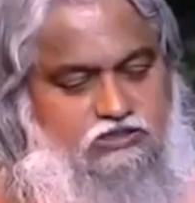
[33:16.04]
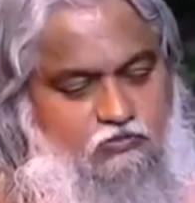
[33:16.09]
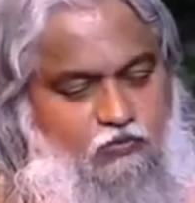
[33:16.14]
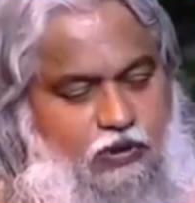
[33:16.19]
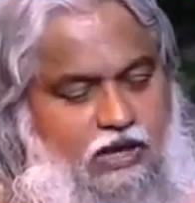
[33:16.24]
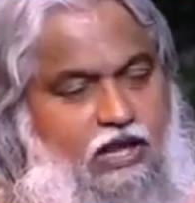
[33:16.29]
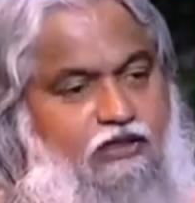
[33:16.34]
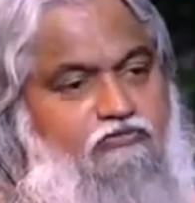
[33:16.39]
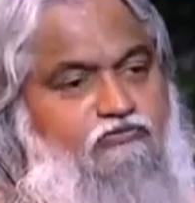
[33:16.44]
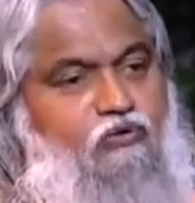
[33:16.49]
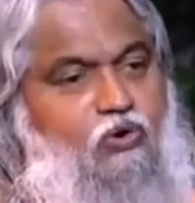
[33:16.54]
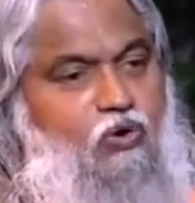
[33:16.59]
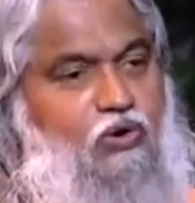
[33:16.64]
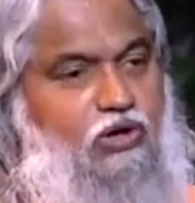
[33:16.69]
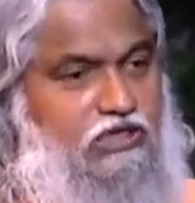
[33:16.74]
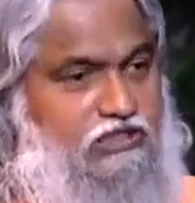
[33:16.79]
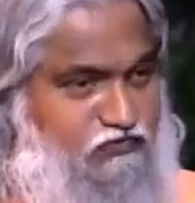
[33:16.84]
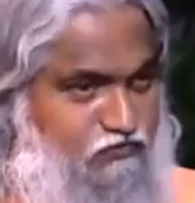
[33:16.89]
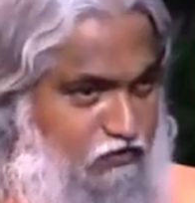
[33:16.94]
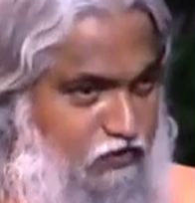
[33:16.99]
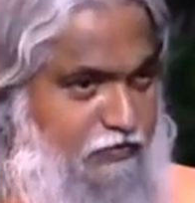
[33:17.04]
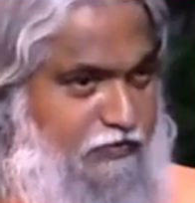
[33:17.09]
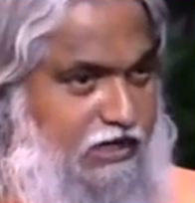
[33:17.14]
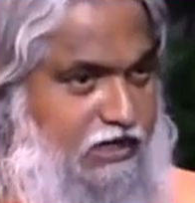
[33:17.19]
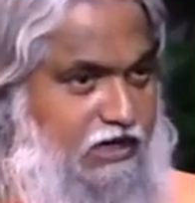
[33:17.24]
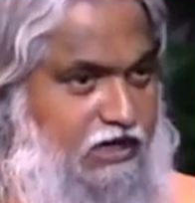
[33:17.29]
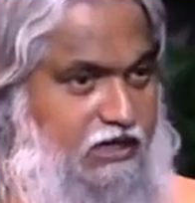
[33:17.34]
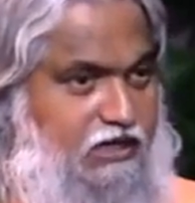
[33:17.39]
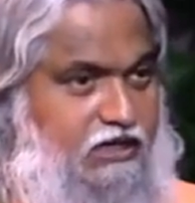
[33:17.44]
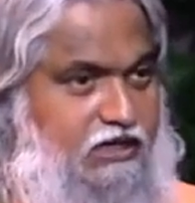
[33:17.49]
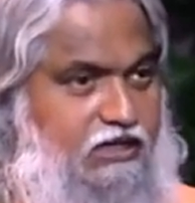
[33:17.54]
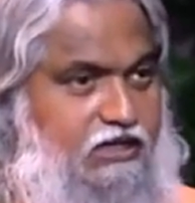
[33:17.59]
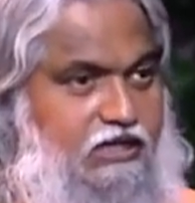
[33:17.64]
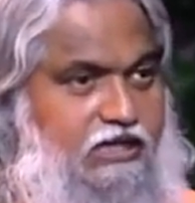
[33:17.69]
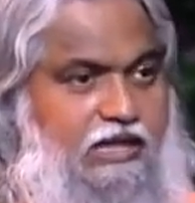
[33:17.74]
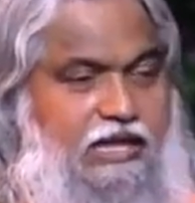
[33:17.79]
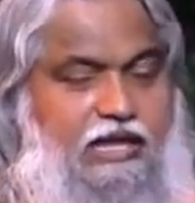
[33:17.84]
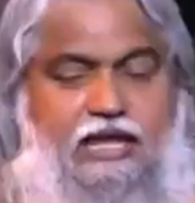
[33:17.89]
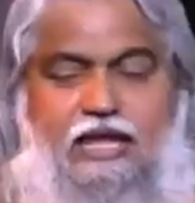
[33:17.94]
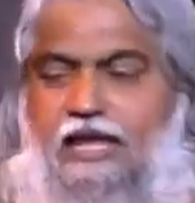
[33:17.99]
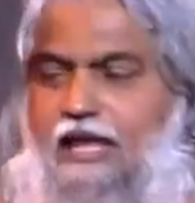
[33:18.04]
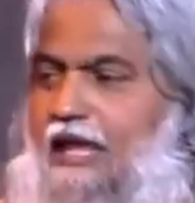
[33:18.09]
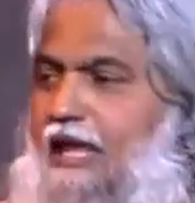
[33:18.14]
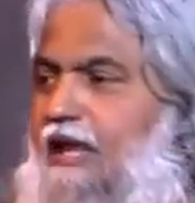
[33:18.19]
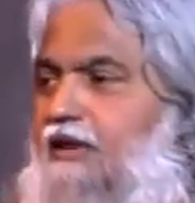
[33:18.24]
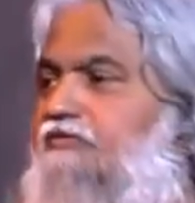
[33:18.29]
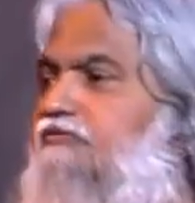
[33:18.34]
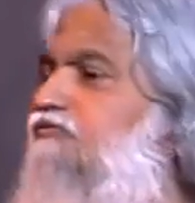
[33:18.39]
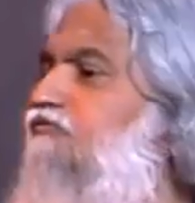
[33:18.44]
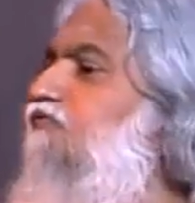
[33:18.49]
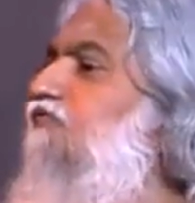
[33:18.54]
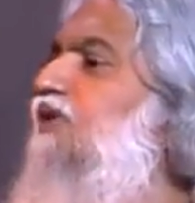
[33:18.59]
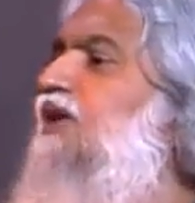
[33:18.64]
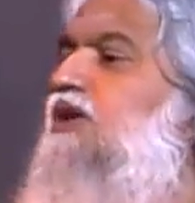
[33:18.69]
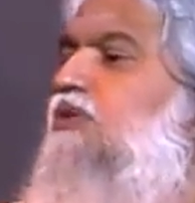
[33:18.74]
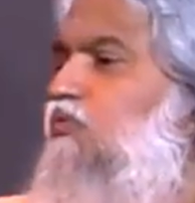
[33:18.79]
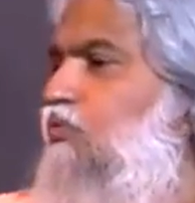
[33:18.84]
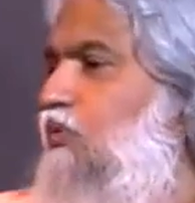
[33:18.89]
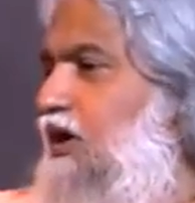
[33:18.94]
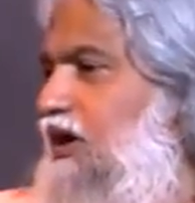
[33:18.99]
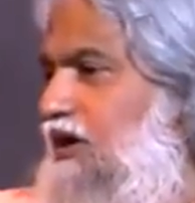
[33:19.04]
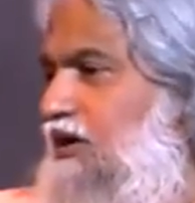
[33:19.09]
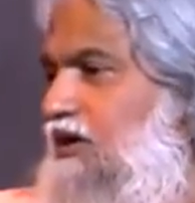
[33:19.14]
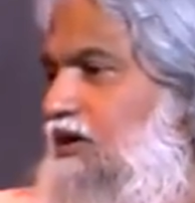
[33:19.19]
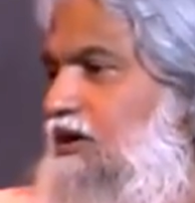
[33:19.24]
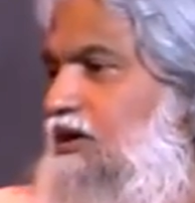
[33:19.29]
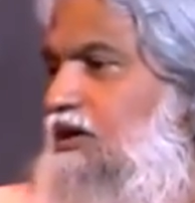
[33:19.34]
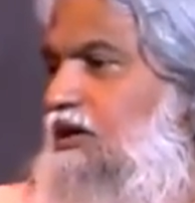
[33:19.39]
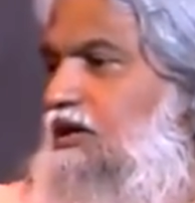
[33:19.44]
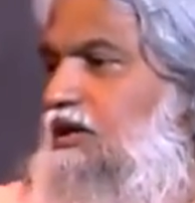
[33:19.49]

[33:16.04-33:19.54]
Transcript: when I follow this formula, everyone